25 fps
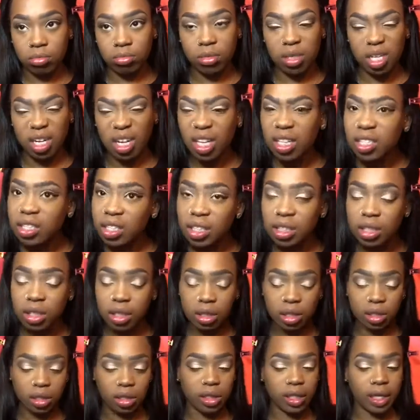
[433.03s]

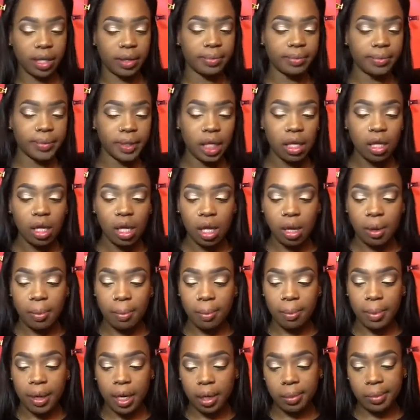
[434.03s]
colors. Yeah,
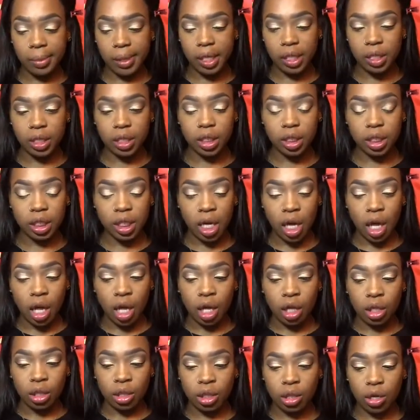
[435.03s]
bottom colors.
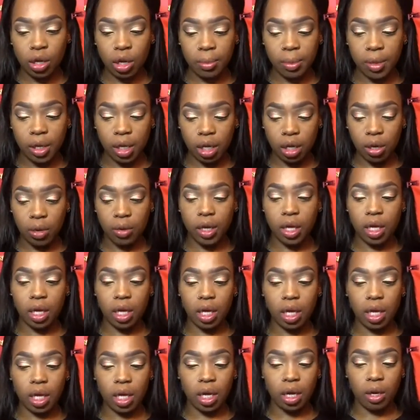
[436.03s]
So I'm gonna go
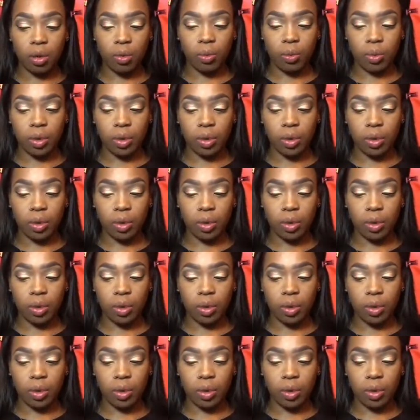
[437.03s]
in